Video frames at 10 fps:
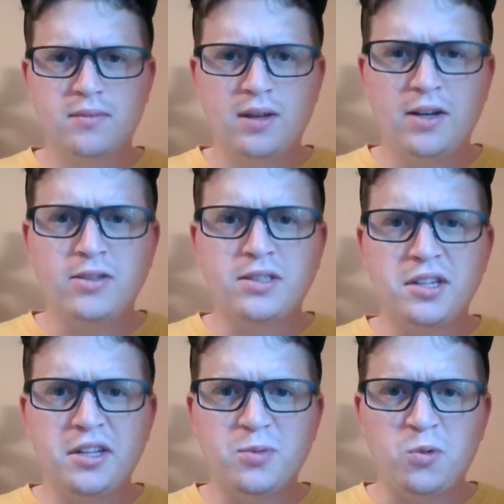Here's
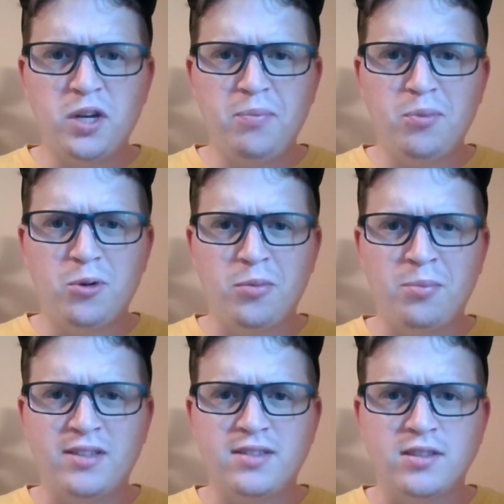today's whiteboard
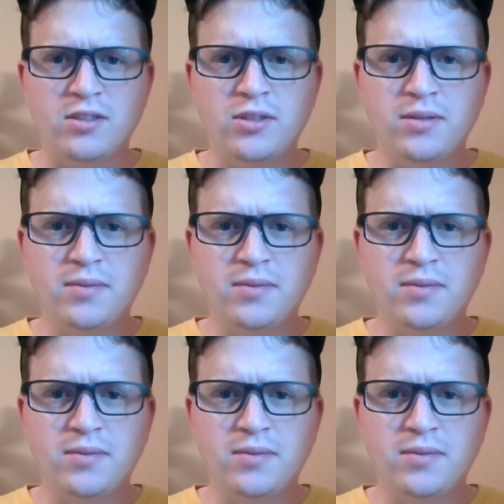message.